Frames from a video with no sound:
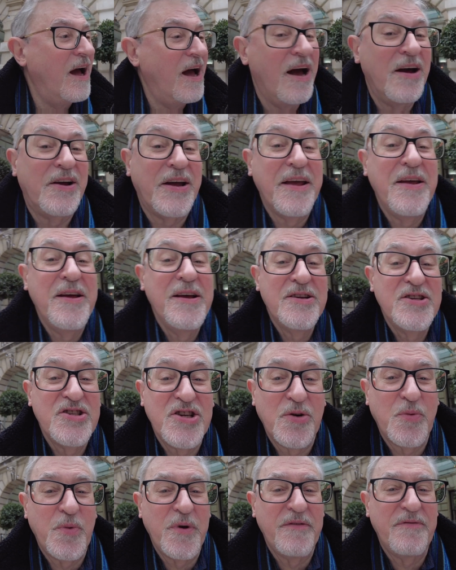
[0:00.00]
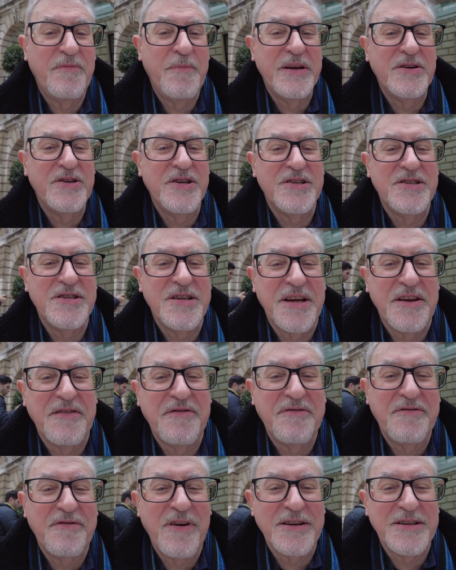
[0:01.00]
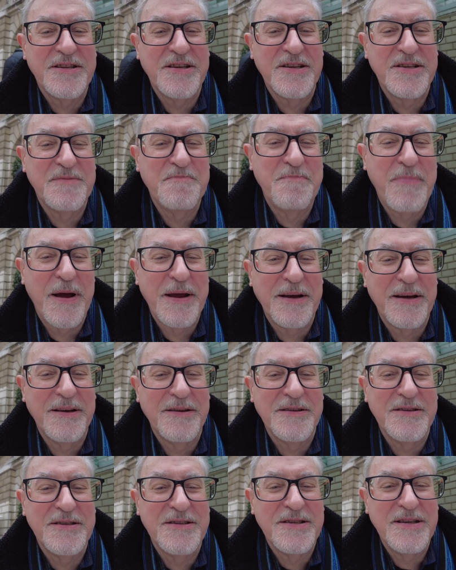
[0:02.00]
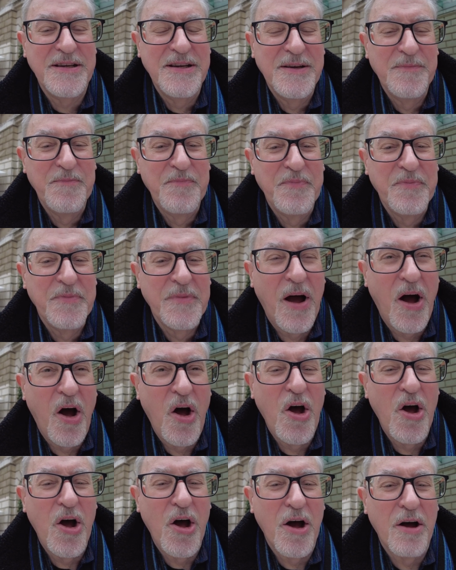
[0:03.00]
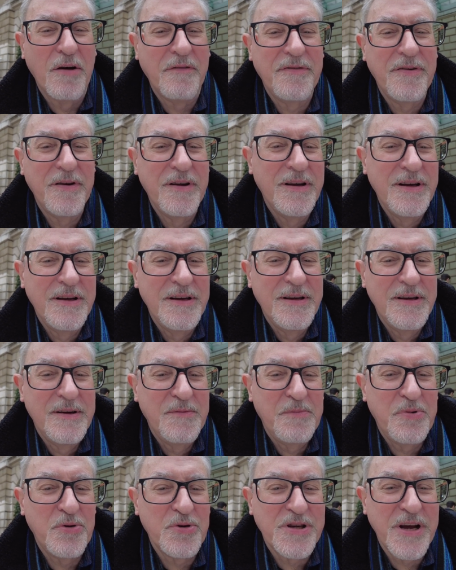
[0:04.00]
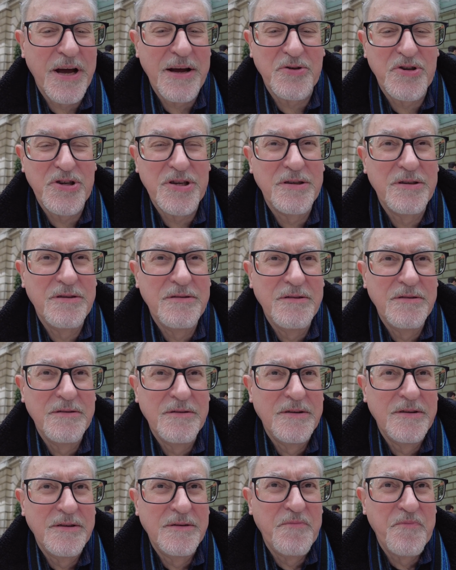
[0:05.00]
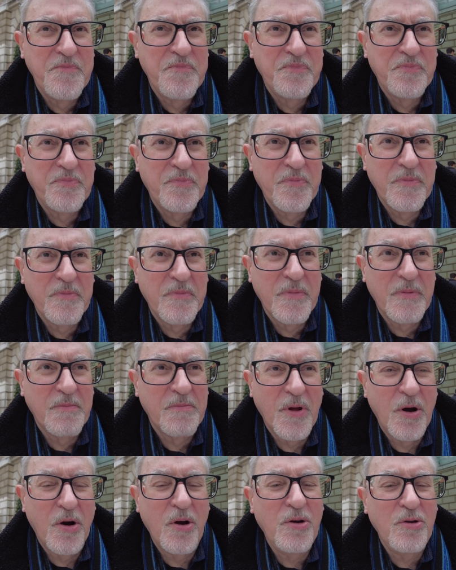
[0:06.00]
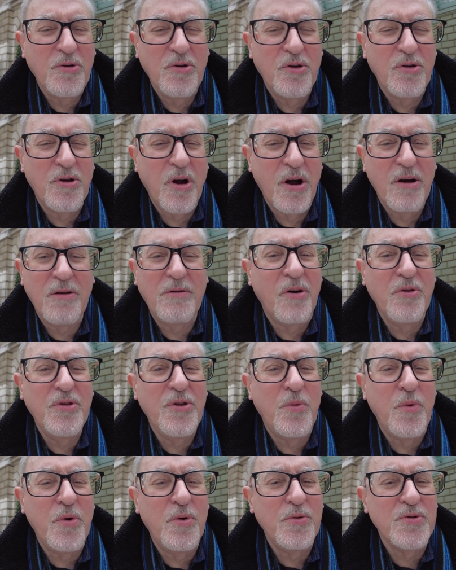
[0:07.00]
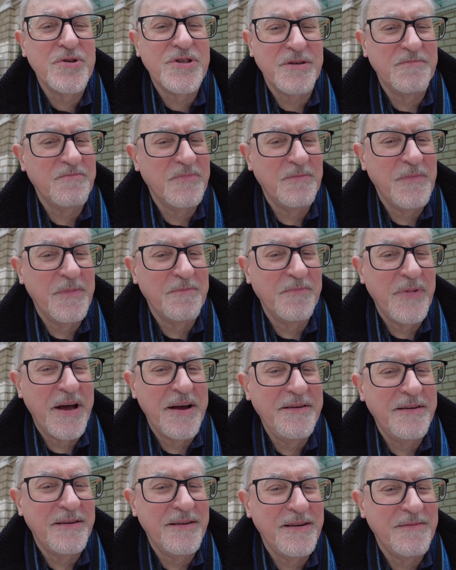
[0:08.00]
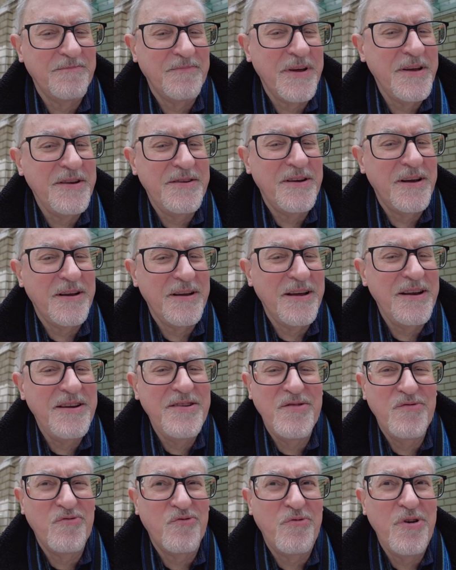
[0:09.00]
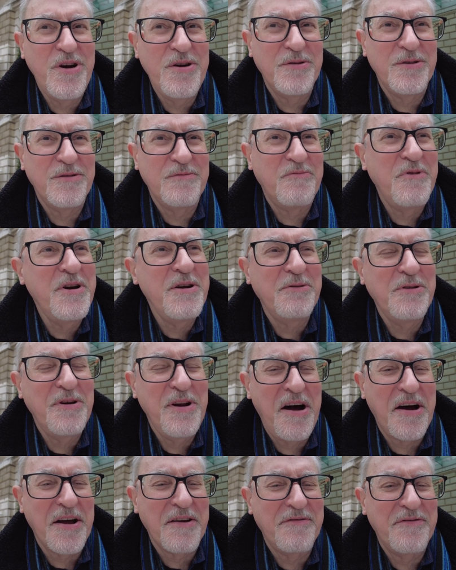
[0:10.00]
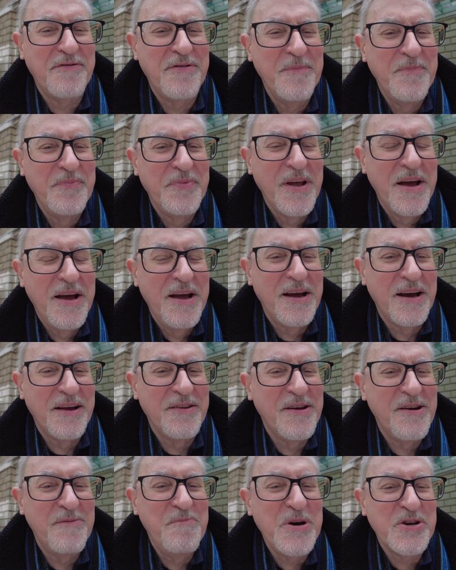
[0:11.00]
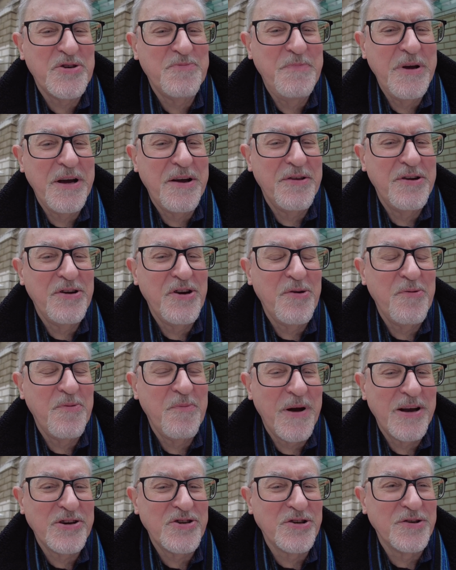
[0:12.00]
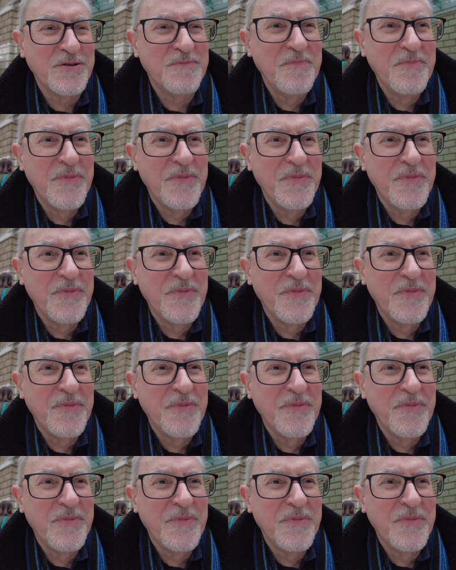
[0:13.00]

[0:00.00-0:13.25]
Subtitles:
Okay, so we've been to see Francis Bacon's put out on the walls in real life, and they're much bigger than you imagine.